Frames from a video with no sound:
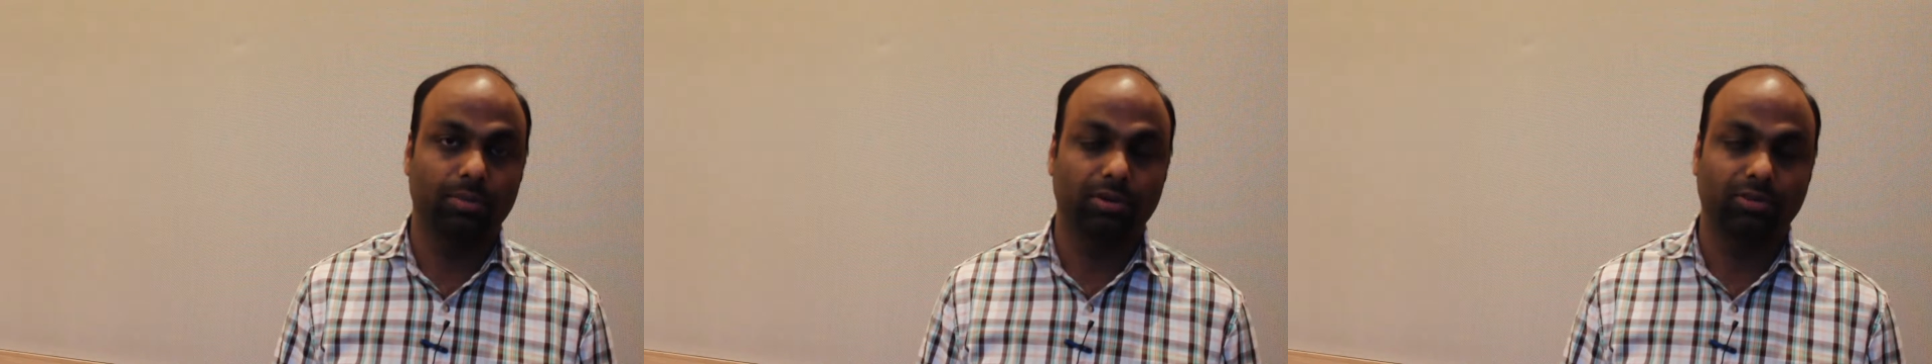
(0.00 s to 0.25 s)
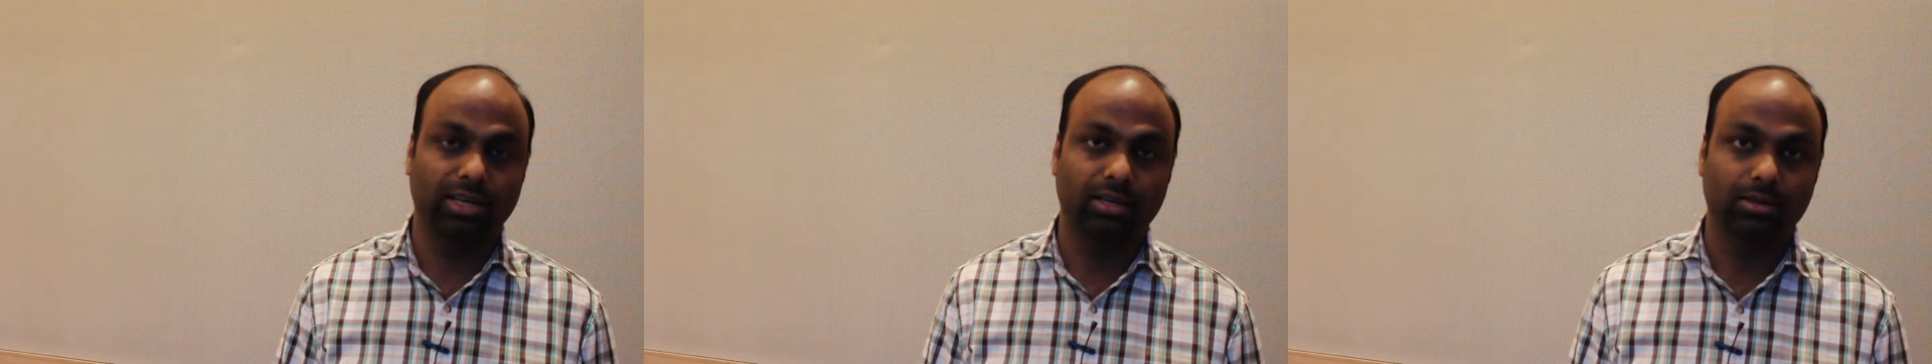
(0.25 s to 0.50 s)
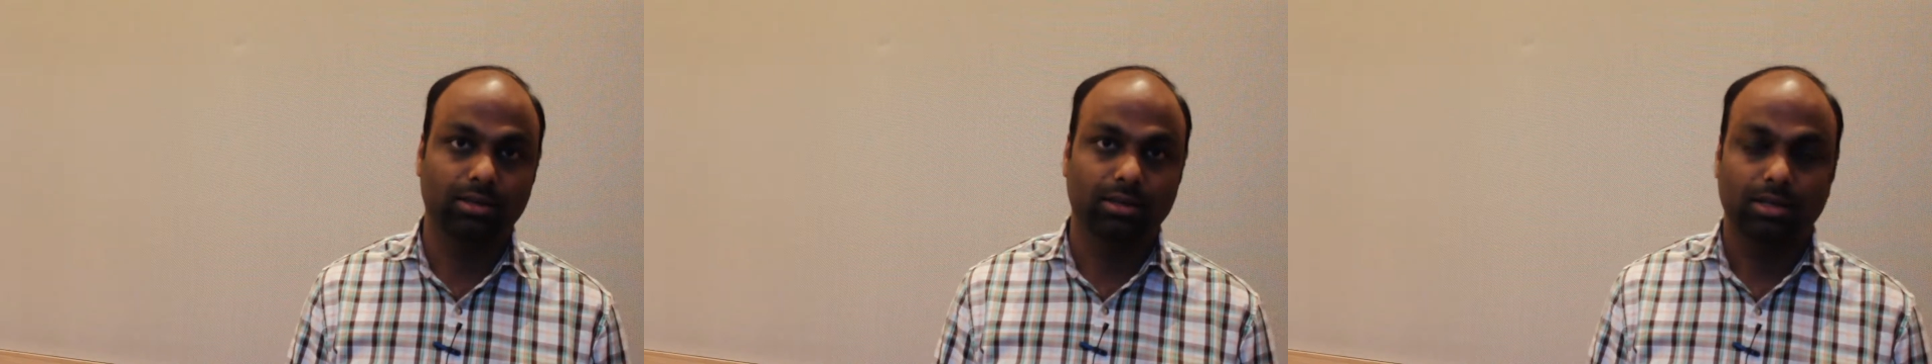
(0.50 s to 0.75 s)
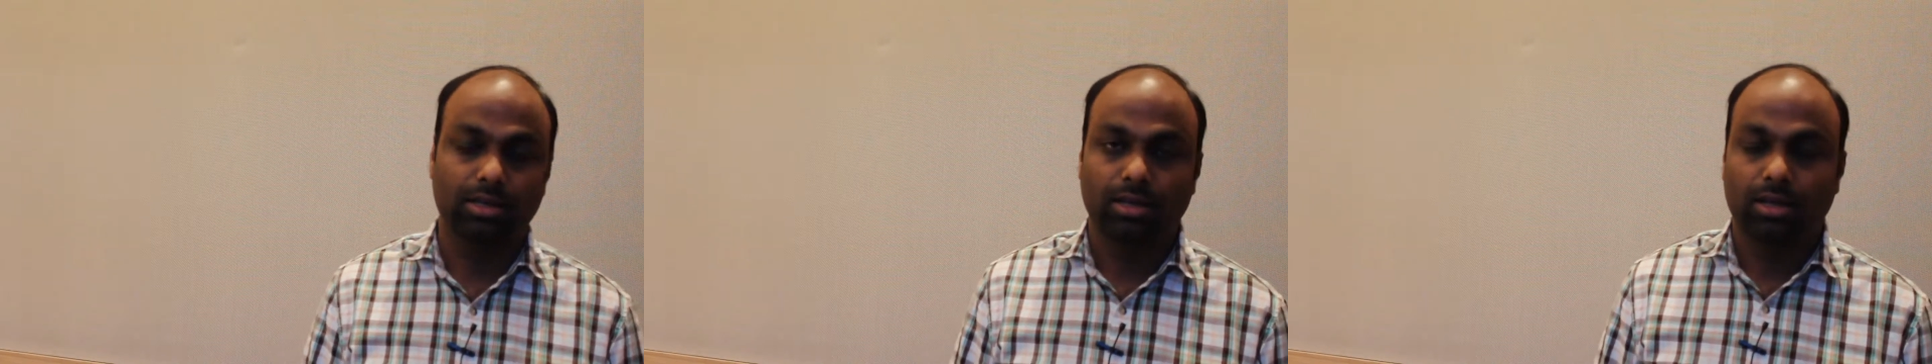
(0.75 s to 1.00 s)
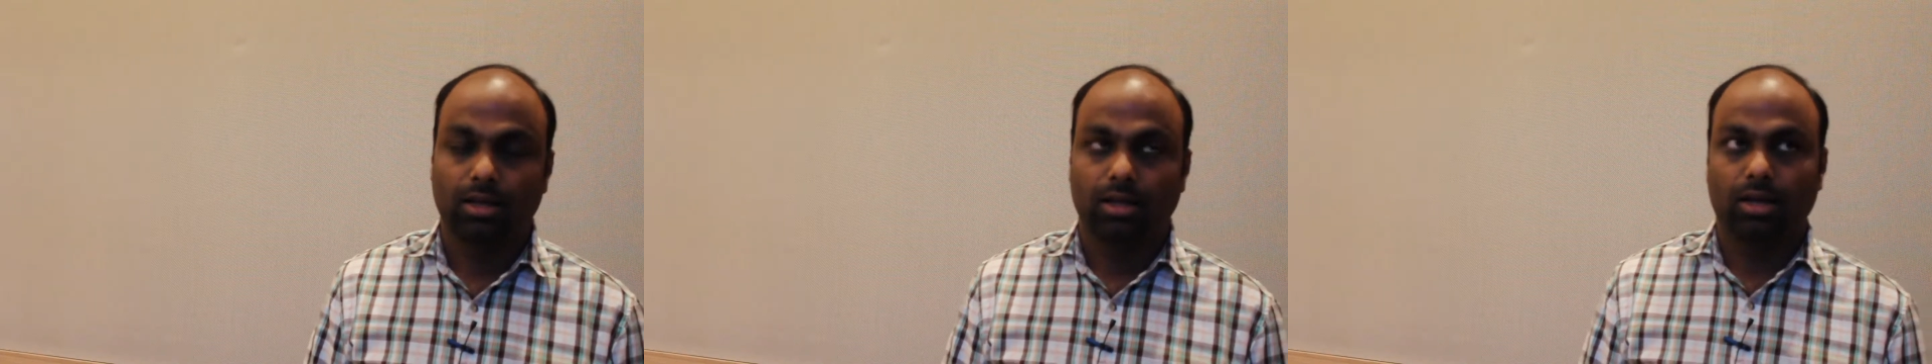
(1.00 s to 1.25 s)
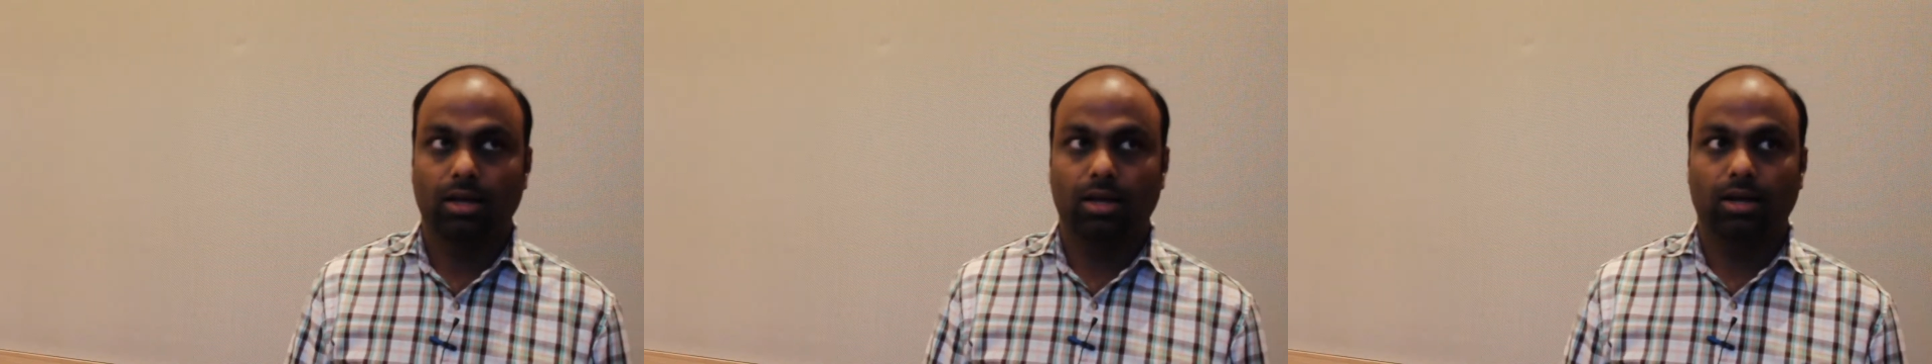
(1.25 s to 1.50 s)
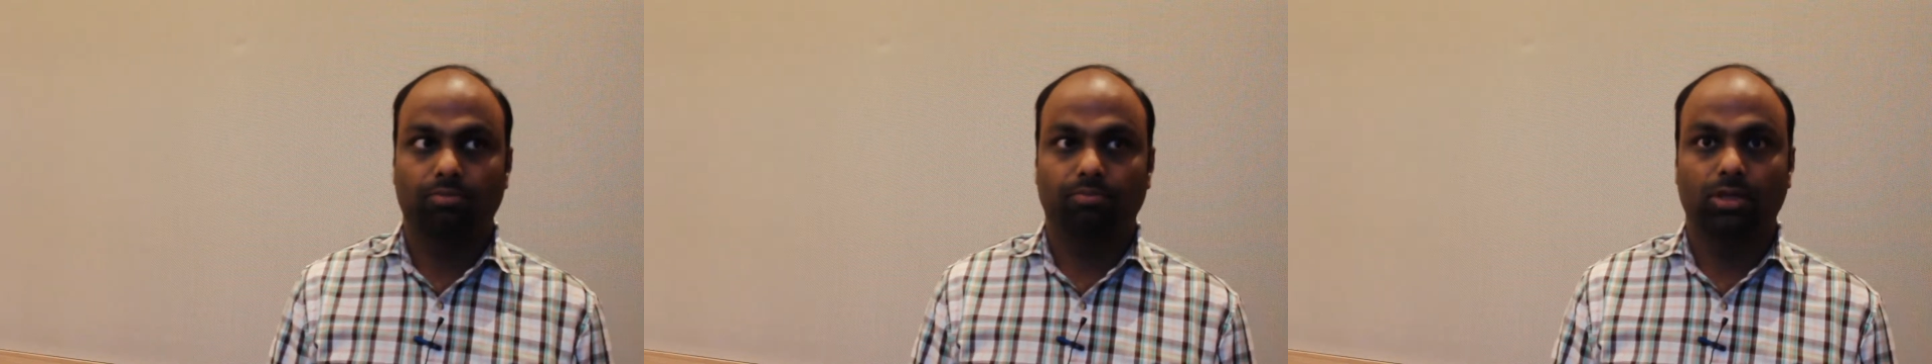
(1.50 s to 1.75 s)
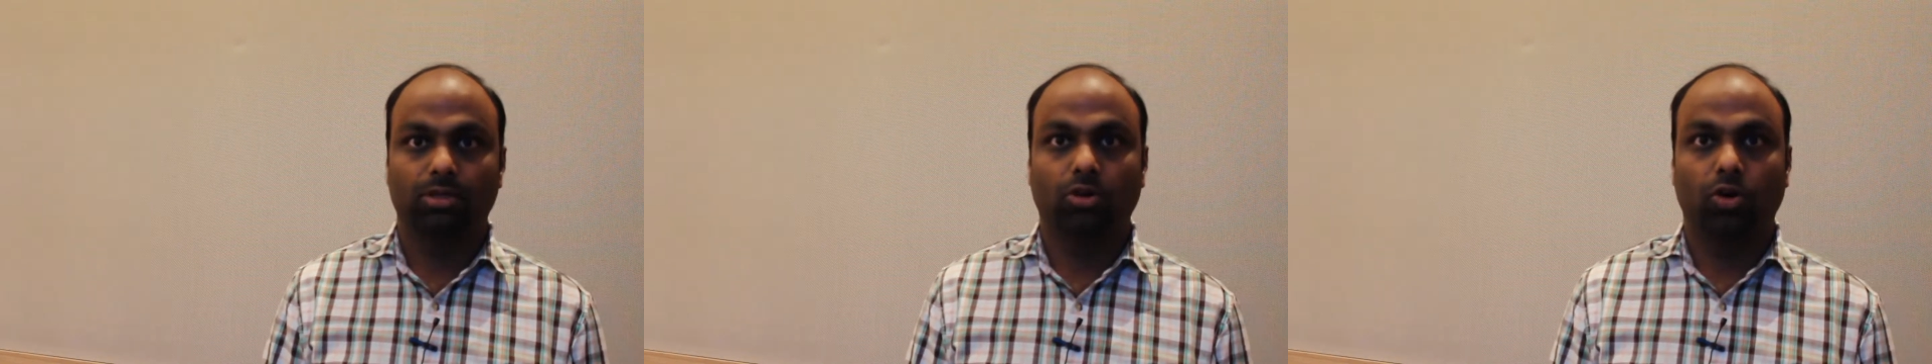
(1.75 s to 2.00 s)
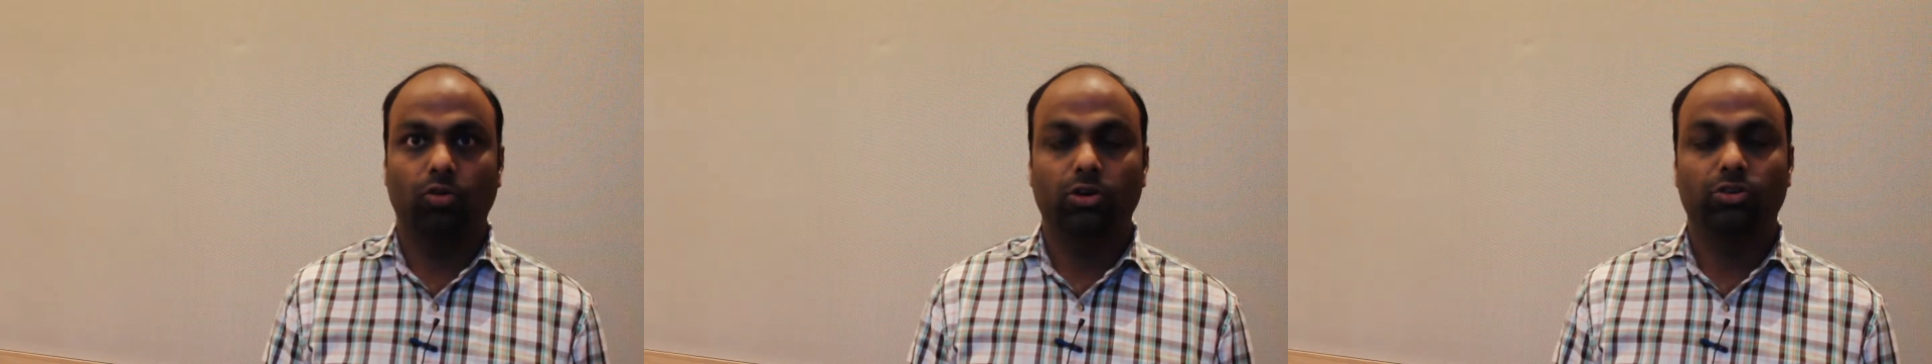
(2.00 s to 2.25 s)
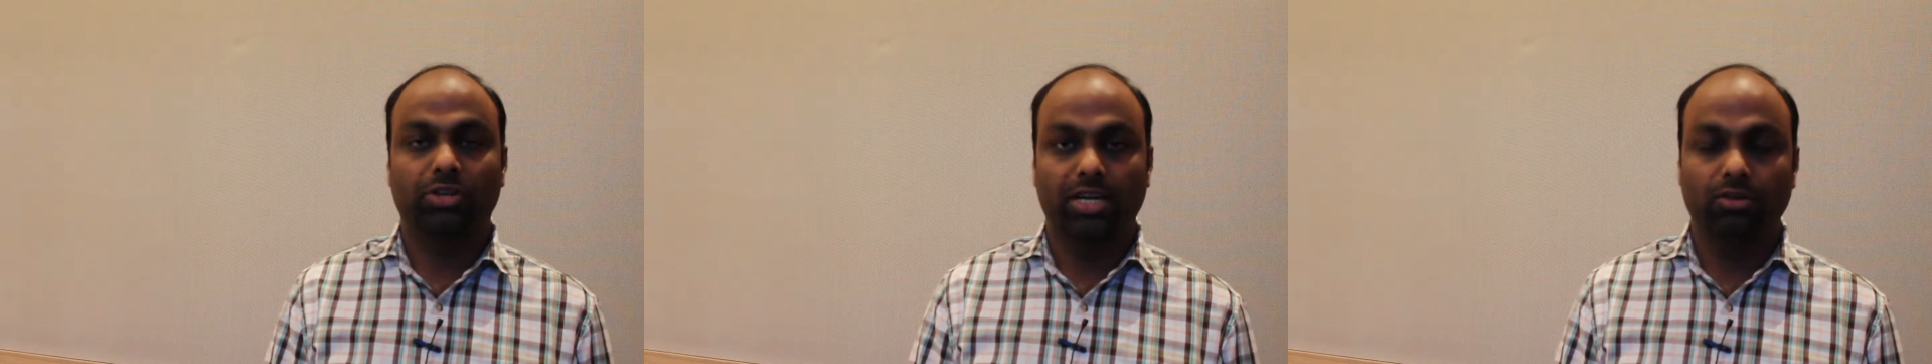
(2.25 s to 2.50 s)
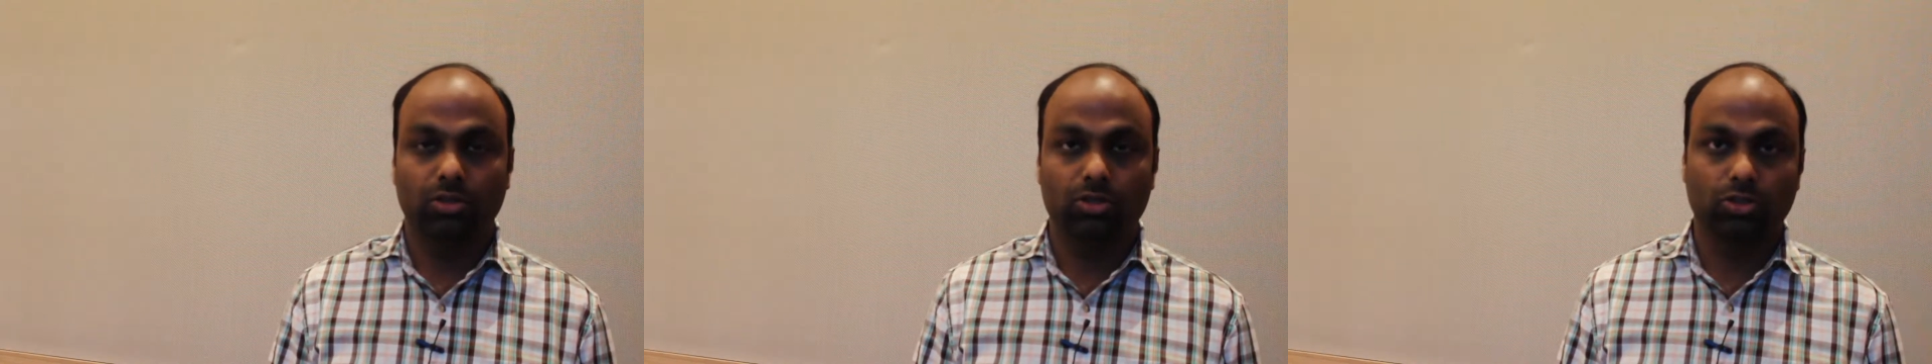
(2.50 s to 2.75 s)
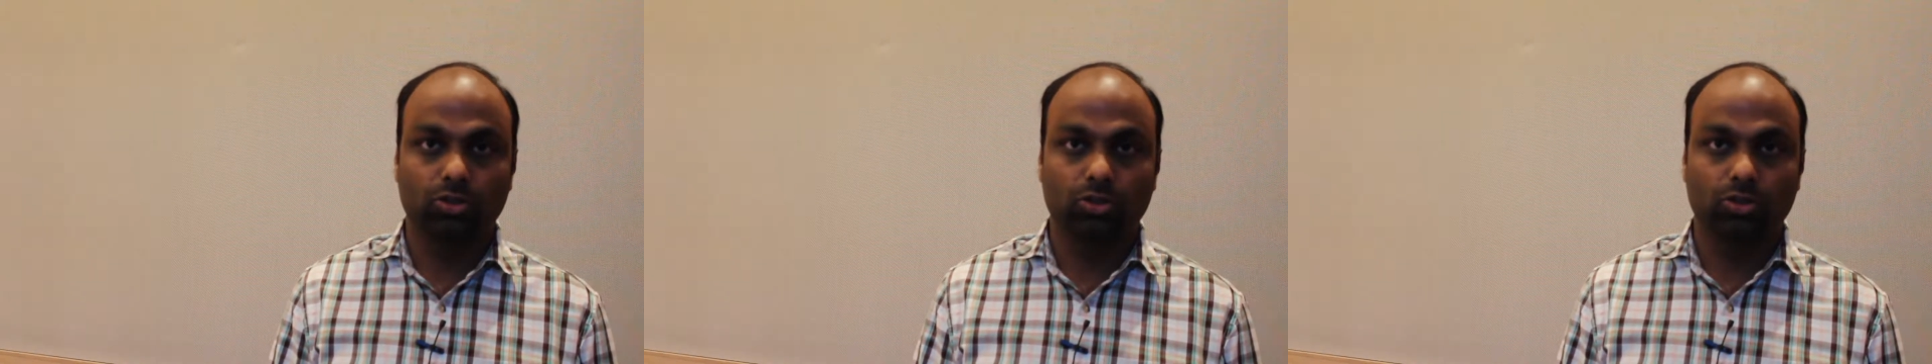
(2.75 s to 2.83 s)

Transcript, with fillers: Amar Singh. Uh, that overall training was